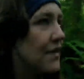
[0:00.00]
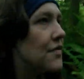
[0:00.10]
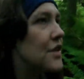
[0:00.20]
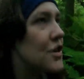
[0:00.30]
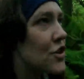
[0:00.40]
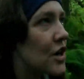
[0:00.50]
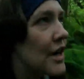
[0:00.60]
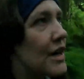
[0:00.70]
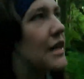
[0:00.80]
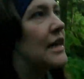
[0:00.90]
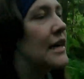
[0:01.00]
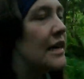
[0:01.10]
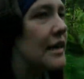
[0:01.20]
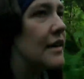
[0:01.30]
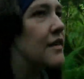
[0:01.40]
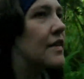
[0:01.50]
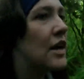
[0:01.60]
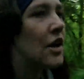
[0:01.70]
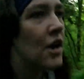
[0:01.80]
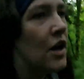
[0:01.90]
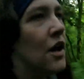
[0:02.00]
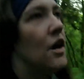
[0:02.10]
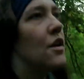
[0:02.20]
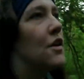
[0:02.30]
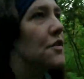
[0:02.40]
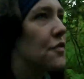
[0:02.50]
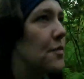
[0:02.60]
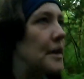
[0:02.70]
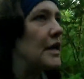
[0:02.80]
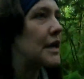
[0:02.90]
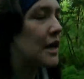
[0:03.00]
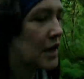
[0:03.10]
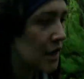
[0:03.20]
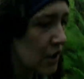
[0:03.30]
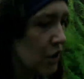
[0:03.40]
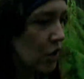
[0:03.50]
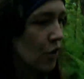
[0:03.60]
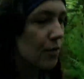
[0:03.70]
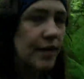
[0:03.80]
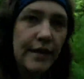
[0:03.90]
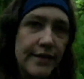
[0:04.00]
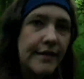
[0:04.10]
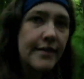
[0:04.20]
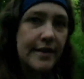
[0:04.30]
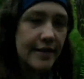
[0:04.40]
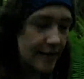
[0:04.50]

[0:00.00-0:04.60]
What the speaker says: this trail is known for being relentlessly